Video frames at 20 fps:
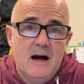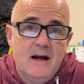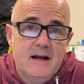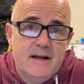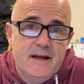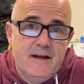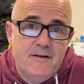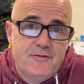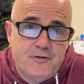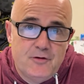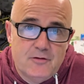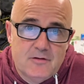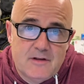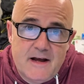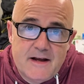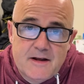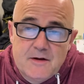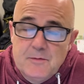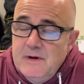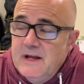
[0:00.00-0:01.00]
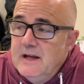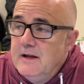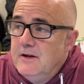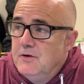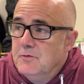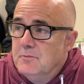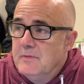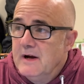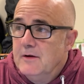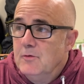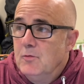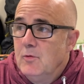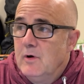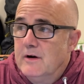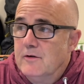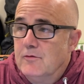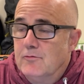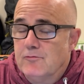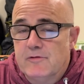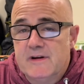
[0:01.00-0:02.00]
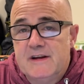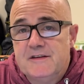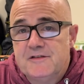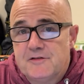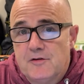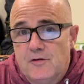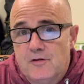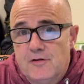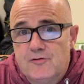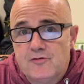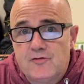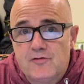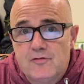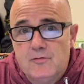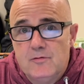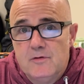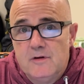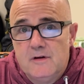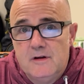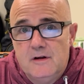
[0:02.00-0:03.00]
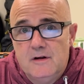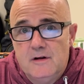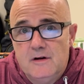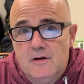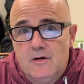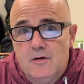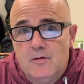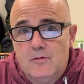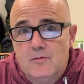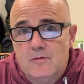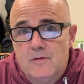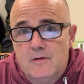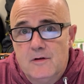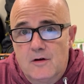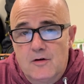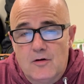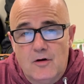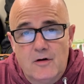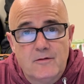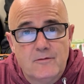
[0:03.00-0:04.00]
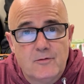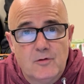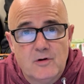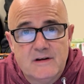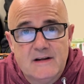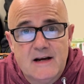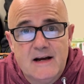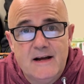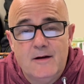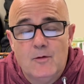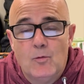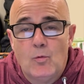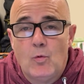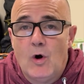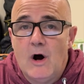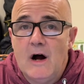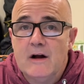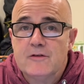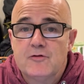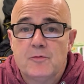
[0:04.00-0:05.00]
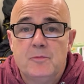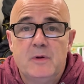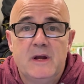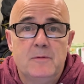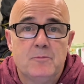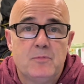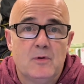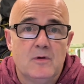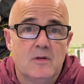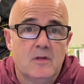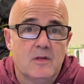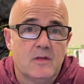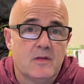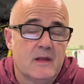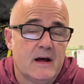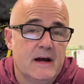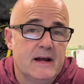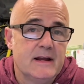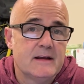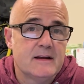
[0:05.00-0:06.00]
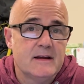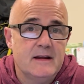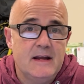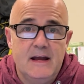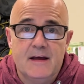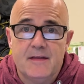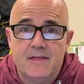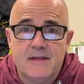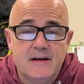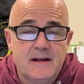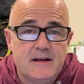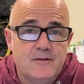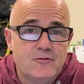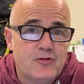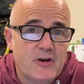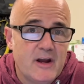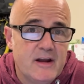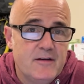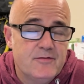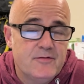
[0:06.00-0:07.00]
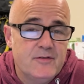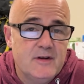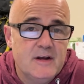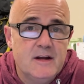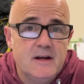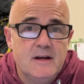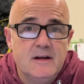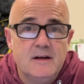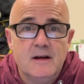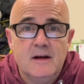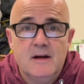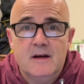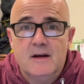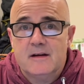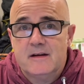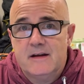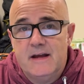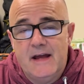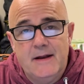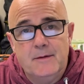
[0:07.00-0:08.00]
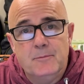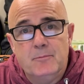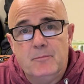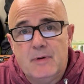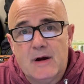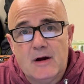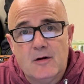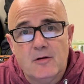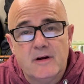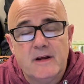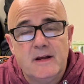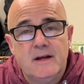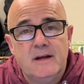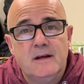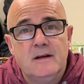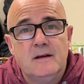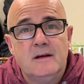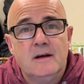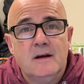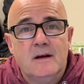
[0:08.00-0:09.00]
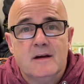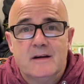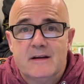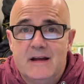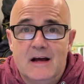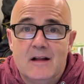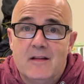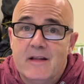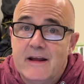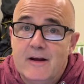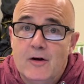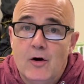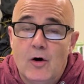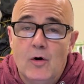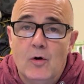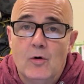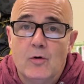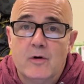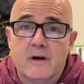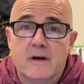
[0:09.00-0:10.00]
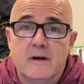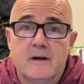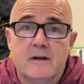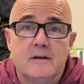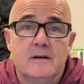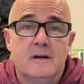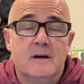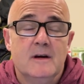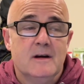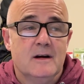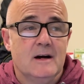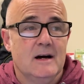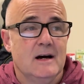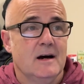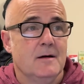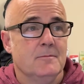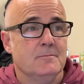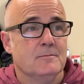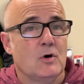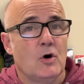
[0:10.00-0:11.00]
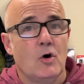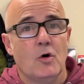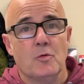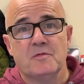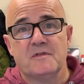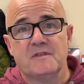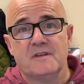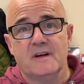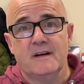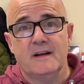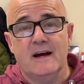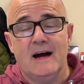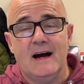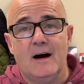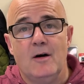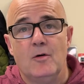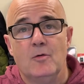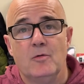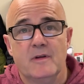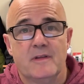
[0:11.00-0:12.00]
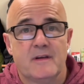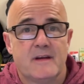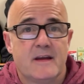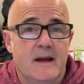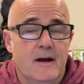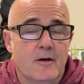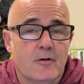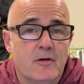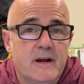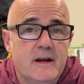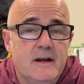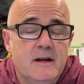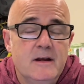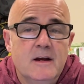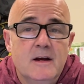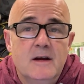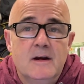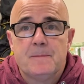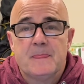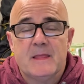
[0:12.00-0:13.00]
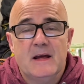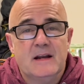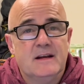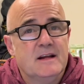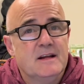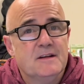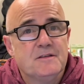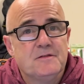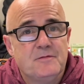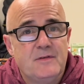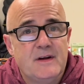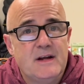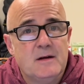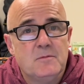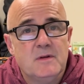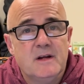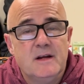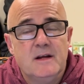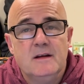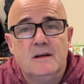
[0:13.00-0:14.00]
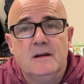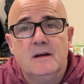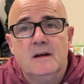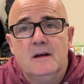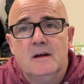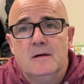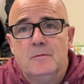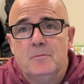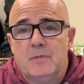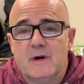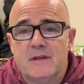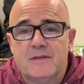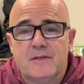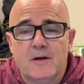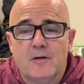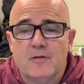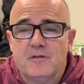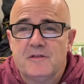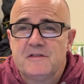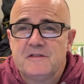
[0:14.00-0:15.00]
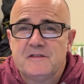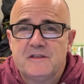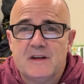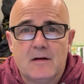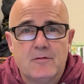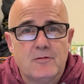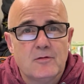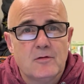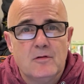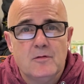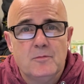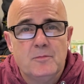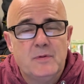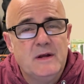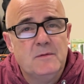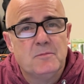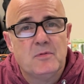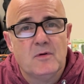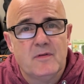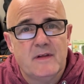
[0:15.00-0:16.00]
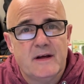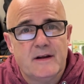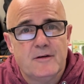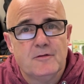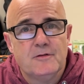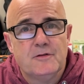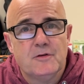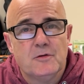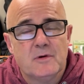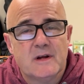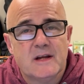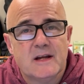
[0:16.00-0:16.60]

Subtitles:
If you're like me, you might want to research, the carnivore diet. Watch people like Anthony Chaffee, Ken Berry, Kelly Hogan, Homestead How with Kerry and his family. But there's several people that are doing